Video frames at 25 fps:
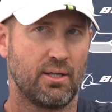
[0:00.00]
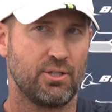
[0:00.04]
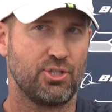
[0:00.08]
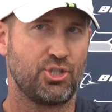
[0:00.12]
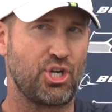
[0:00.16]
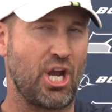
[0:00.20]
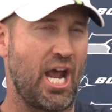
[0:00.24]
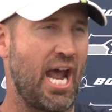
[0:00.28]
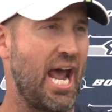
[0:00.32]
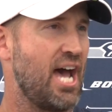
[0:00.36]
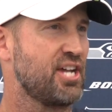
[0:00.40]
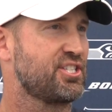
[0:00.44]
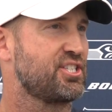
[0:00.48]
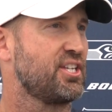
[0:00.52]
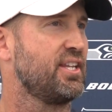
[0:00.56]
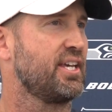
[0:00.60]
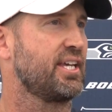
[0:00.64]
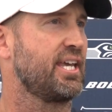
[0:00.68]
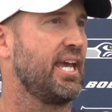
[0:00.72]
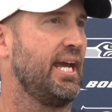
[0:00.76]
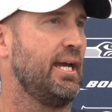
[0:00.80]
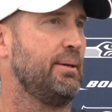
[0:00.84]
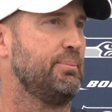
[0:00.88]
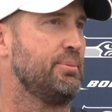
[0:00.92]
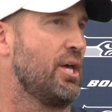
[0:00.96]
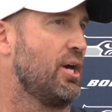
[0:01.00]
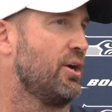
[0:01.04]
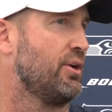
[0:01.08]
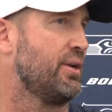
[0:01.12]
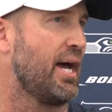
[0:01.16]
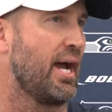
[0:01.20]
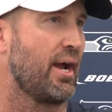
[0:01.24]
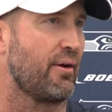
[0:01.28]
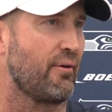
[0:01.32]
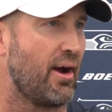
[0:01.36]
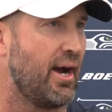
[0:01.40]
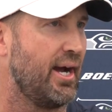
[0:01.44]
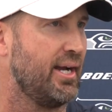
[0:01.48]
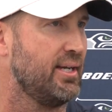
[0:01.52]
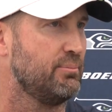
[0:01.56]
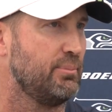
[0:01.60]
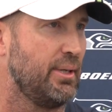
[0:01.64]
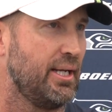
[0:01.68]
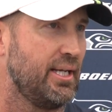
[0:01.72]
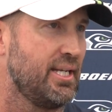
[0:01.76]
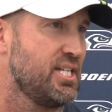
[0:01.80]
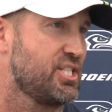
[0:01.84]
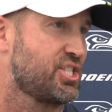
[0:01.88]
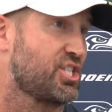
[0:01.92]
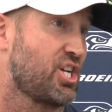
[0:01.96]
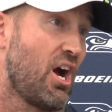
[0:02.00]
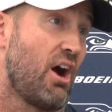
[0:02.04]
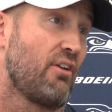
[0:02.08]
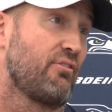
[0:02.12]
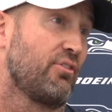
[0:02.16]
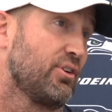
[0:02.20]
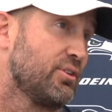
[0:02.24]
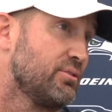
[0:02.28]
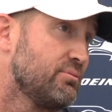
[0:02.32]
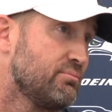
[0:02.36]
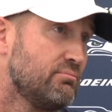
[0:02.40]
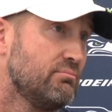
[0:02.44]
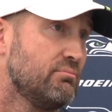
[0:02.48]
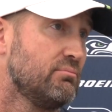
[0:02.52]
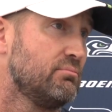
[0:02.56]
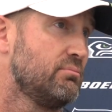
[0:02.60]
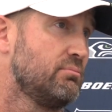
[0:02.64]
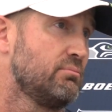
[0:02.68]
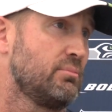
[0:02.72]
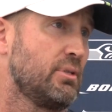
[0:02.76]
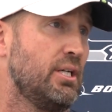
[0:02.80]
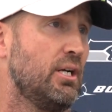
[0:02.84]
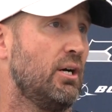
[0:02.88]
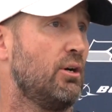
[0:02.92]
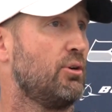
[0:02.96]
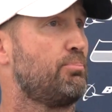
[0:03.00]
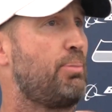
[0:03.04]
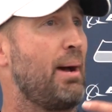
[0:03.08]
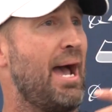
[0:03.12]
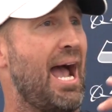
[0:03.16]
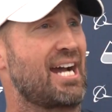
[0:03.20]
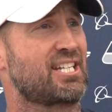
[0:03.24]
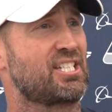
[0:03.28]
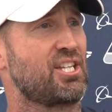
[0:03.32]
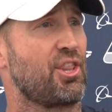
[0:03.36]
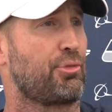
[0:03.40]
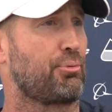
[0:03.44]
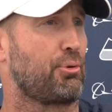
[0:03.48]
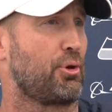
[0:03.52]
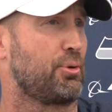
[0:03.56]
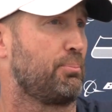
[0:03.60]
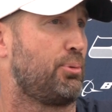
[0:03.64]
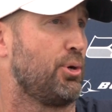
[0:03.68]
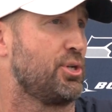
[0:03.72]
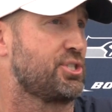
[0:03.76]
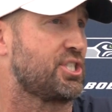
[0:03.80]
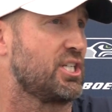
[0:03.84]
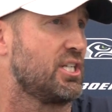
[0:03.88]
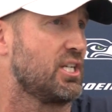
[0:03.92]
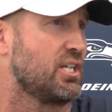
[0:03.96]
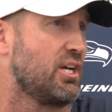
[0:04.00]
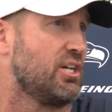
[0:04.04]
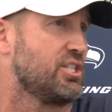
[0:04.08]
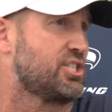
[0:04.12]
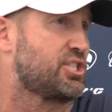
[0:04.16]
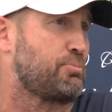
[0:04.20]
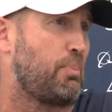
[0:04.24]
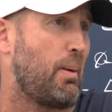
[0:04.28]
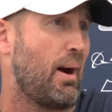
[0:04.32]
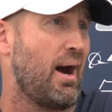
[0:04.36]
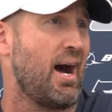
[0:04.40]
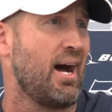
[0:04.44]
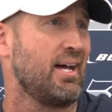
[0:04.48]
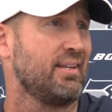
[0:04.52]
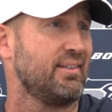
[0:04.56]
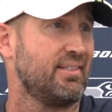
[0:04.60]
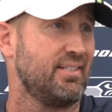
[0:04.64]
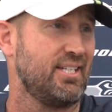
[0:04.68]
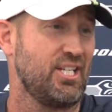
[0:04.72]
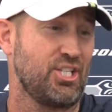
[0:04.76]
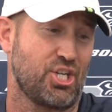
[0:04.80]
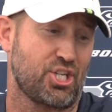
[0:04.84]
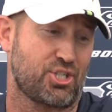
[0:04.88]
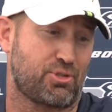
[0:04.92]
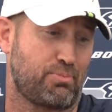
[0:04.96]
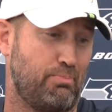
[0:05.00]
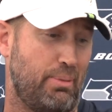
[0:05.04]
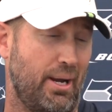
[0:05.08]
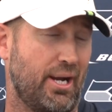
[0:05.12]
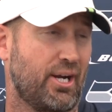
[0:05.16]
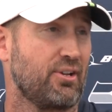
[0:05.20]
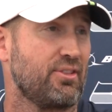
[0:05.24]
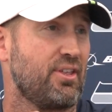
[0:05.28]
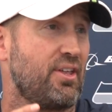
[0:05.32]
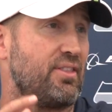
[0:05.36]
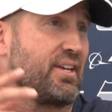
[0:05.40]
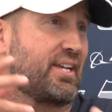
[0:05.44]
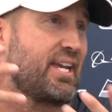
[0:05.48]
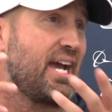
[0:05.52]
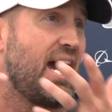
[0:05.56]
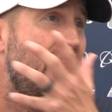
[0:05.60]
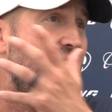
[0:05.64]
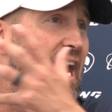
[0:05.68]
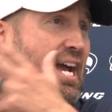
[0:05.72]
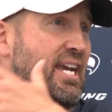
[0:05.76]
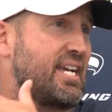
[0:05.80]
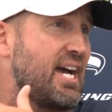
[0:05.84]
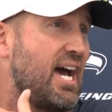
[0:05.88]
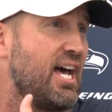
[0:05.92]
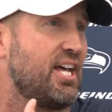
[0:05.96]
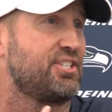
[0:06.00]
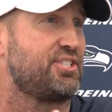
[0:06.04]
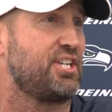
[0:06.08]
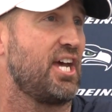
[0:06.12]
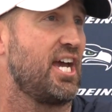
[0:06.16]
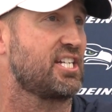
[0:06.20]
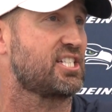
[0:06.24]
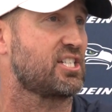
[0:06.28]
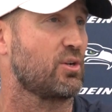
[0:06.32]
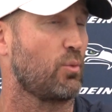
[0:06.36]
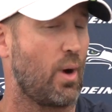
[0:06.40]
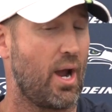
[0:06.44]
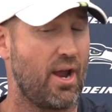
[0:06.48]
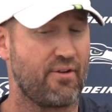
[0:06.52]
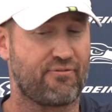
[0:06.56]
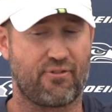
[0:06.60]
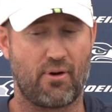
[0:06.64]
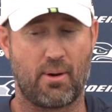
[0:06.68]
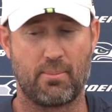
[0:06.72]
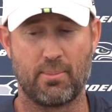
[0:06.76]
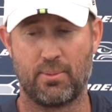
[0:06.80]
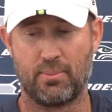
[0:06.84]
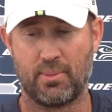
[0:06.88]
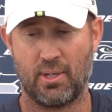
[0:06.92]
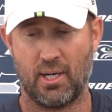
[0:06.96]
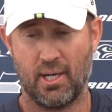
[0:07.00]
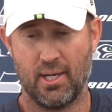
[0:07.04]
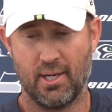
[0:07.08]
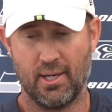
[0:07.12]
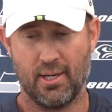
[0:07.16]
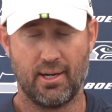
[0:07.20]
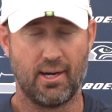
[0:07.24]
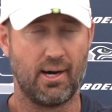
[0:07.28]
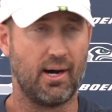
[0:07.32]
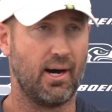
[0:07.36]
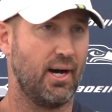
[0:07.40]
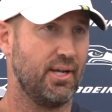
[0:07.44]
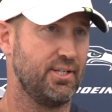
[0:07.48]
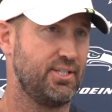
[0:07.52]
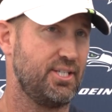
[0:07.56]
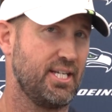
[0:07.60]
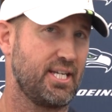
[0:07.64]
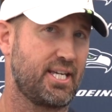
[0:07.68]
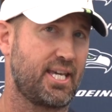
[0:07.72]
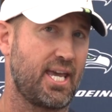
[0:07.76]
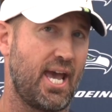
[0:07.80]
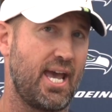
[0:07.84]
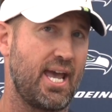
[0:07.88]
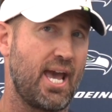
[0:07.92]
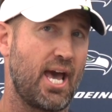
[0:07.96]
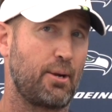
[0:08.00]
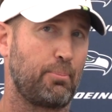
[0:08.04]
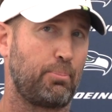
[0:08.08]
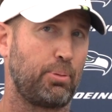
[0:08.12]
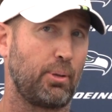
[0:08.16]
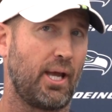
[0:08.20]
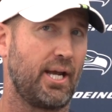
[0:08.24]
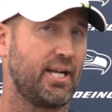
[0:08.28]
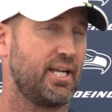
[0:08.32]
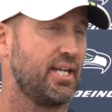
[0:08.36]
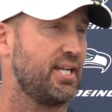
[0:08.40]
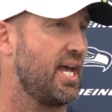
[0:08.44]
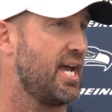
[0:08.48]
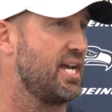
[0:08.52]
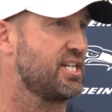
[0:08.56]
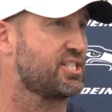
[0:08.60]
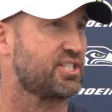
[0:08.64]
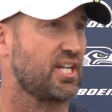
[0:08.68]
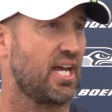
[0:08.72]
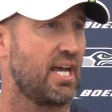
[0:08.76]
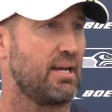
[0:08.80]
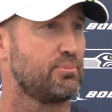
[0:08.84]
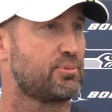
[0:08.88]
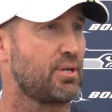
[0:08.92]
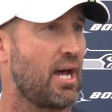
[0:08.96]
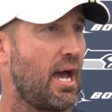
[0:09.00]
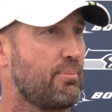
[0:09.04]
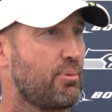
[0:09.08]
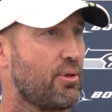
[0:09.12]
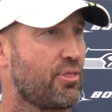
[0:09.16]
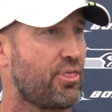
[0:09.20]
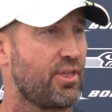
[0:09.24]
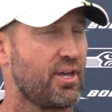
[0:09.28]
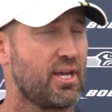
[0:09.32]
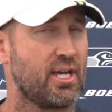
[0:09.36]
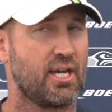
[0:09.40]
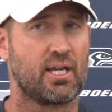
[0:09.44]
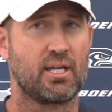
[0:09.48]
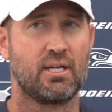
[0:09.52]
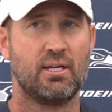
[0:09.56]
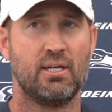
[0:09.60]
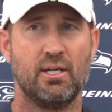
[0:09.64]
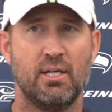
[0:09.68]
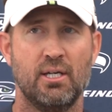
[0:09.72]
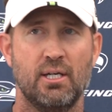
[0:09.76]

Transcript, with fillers: Jazz in the game the other night, right? I mean, he's covered. You know, Paxton puts in a good spot, and he's just bigger than the guy and kind of takes away from him. DK had a play today, same type of thing.